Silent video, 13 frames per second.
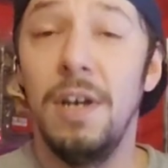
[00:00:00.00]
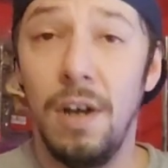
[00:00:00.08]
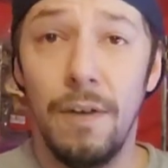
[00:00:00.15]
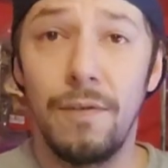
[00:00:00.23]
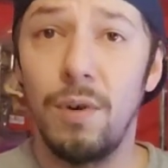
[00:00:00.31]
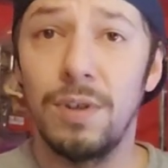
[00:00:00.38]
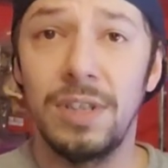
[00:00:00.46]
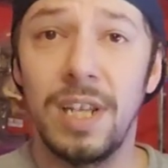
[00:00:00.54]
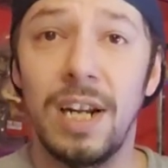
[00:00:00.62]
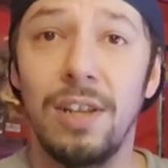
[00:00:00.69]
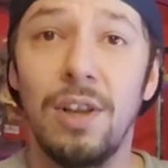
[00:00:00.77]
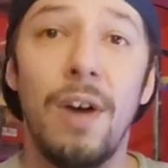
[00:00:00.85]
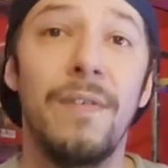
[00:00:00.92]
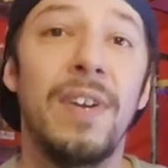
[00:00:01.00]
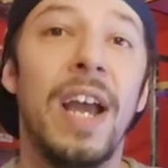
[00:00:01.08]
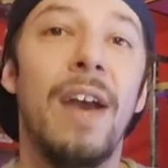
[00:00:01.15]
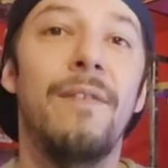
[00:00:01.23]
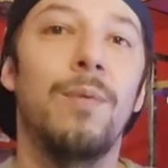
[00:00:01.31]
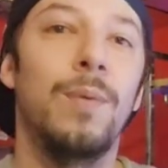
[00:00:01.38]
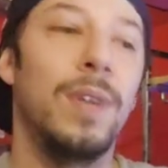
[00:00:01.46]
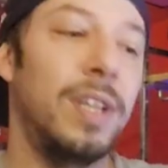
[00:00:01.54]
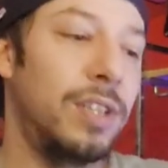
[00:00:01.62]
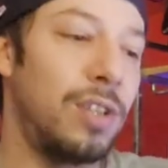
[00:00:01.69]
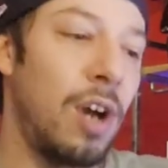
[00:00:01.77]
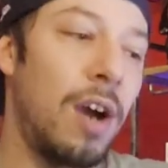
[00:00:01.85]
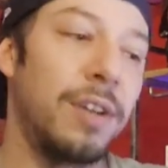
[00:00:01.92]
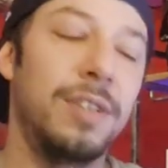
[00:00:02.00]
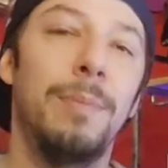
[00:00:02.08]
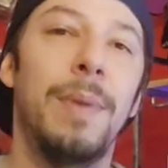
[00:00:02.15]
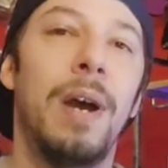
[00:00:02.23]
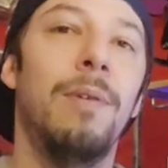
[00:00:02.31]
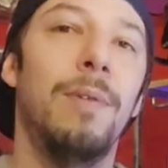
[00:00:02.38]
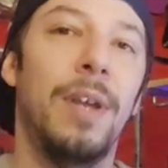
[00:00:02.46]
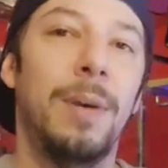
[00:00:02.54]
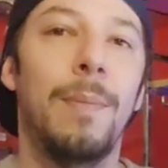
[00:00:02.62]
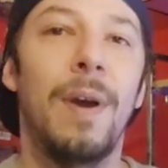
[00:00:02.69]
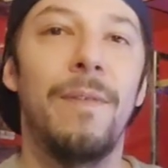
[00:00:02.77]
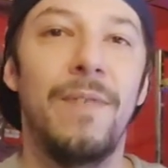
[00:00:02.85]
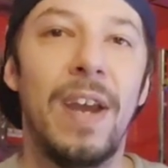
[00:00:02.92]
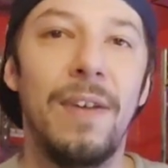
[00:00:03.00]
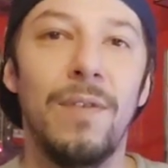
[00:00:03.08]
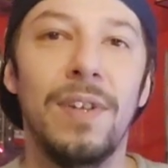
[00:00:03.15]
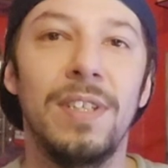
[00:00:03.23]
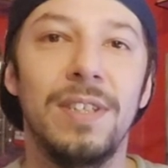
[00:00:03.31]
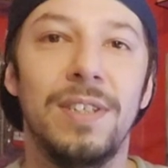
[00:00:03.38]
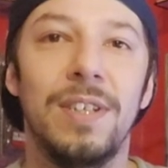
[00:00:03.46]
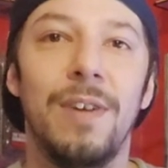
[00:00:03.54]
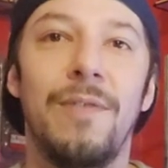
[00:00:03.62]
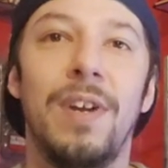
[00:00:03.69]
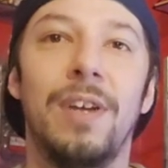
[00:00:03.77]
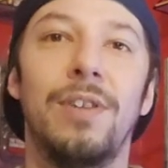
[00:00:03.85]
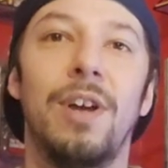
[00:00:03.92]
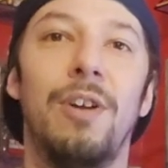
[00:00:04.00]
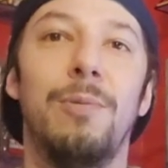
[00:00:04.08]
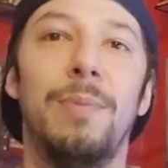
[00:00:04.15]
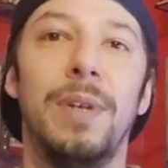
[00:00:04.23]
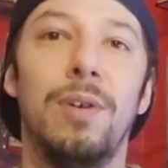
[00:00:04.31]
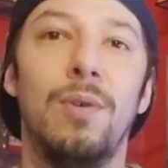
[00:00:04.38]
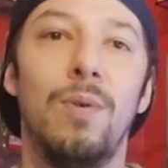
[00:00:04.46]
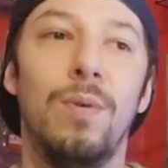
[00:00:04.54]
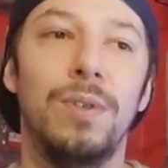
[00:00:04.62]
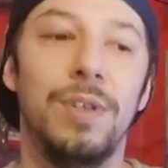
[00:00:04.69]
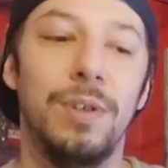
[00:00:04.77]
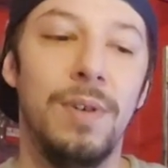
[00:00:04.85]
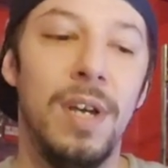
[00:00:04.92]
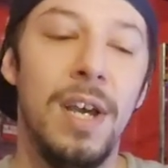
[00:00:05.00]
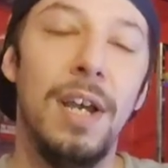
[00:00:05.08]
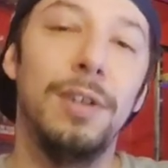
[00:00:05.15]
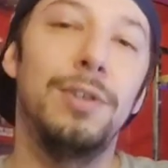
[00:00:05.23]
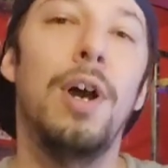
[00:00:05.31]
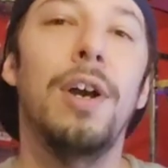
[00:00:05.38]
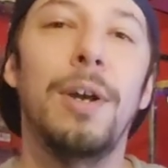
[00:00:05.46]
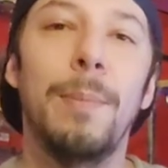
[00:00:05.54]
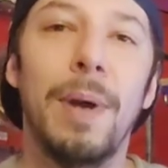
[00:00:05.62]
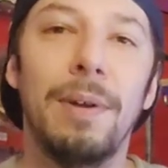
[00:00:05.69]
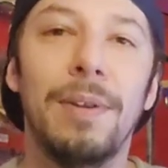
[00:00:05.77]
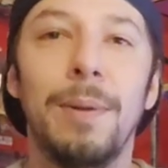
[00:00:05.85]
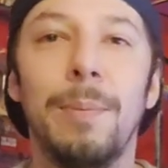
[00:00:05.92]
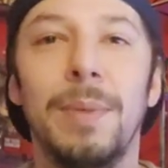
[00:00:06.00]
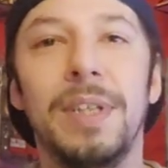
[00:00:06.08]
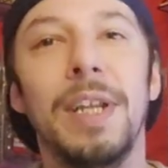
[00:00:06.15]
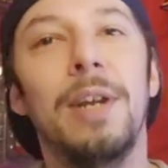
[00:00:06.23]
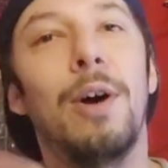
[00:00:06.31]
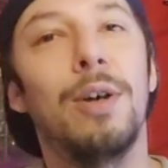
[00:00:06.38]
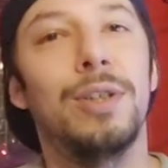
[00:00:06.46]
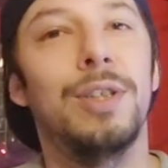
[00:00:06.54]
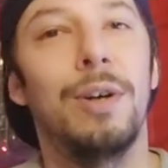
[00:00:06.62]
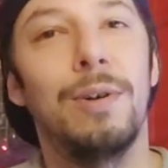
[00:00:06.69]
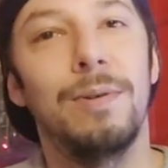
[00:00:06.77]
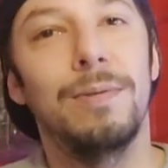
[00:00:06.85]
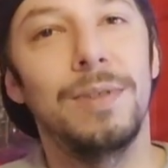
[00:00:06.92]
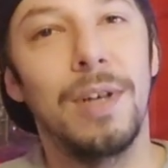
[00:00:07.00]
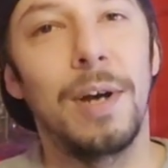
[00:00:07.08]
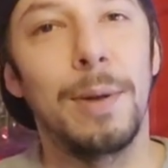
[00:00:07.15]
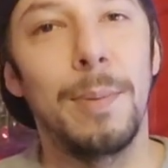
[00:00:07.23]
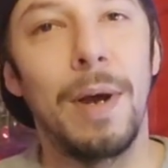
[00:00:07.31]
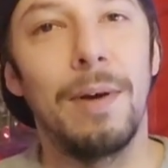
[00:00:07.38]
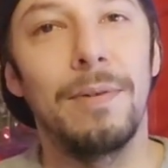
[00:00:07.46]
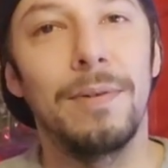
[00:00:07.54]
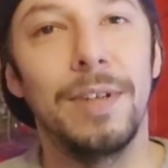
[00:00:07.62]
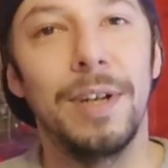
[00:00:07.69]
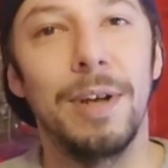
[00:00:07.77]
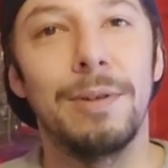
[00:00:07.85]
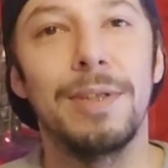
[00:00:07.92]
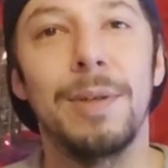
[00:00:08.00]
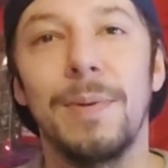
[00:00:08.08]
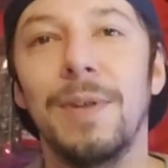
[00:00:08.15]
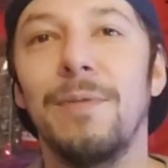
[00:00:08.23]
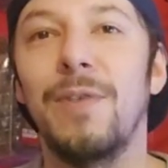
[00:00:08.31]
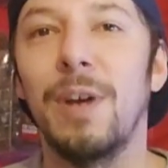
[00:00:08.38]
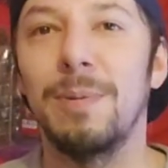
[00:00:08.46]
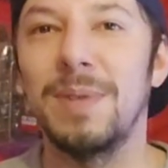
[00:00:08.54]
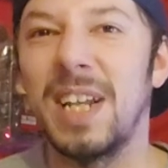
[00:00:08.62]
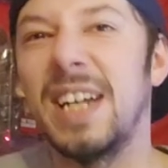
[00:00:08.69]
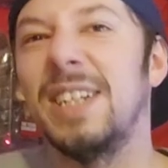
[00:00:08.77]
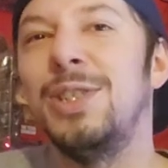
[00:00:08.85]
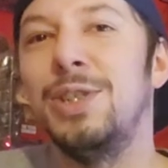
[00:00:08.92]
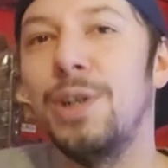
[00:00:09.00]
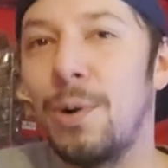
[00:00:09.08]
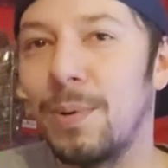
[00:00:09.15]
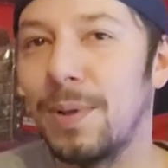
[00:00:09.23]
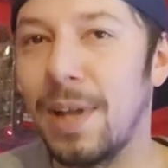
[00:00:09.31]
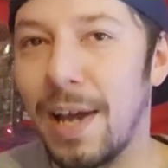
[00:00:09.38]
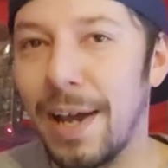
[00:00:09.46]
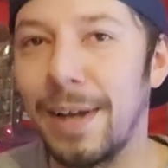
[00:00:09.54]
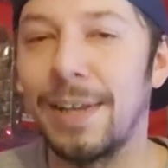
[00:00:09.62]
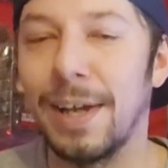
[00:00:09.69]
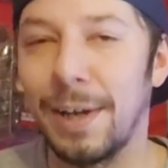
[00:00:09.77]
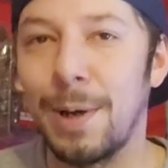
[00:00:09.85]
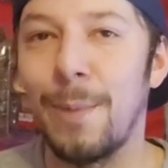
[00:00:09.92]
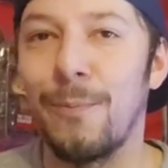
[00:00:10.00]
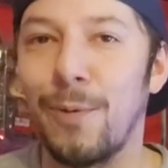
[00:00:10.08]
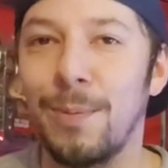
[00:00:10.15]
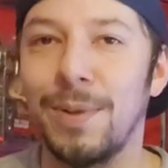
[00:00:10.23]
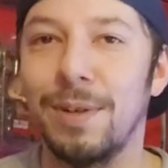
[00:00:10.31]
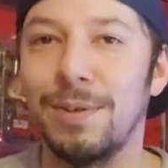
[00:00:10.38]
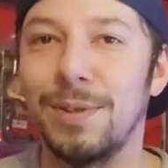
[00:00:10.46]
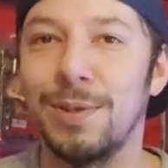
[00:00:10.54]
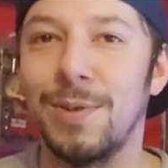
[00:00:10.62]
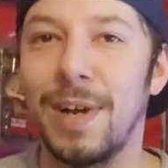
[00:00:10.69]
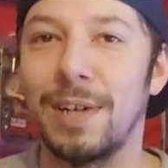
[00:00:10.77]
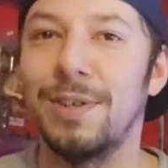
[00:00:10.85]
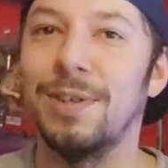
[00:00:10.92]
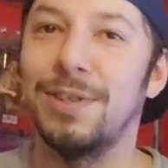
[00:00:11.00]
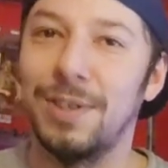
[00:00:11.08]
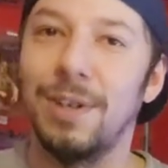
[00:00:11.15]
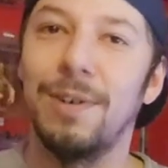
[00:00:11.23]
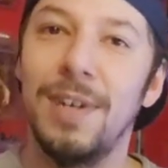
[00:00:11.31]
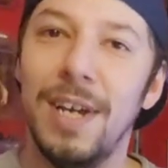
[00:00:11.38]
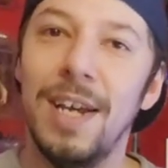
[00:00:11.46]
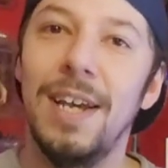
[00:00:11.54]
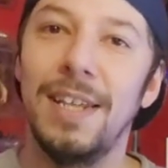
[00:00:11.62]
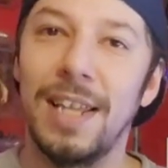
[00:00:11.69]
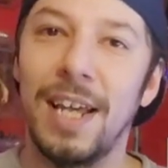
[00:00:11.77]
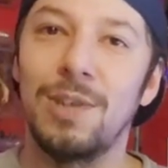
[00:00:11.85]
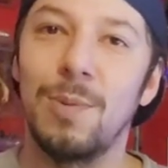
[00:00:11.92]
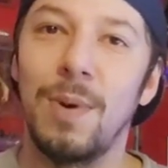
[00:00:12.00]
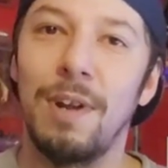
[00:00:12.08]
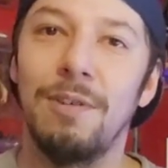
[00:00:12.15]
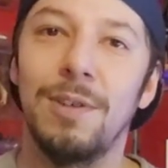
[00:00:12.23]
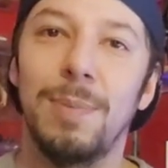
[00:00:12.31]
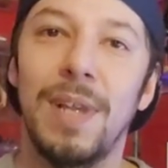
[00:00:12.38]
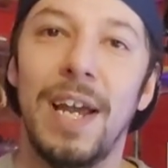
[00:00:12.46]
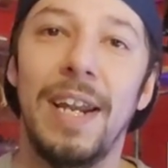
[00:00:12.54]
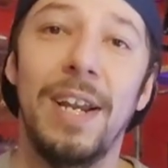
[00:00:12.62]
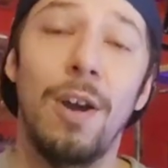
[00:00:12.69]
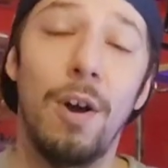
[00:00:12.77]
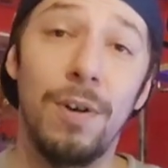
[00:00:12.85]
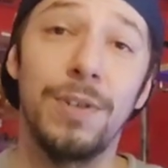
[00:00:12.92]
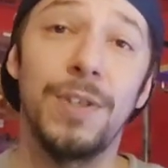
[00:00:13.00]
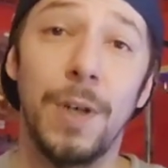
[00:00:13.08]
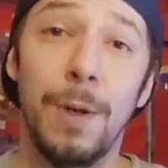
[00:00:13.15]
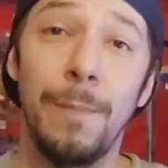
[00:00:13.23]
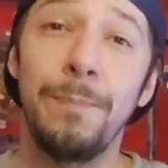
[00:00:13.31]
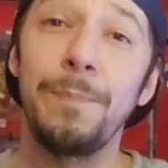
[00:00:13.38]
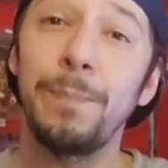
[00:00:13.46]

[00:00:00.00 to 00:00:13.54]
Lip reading: of course, that I love, and I haven't really talked about like my favorites and stuff, and I thought it'd be cool to talk about them, but then also talk about, you know, some of the films that I don't like that come from those directors. So that's one I was planning. Also,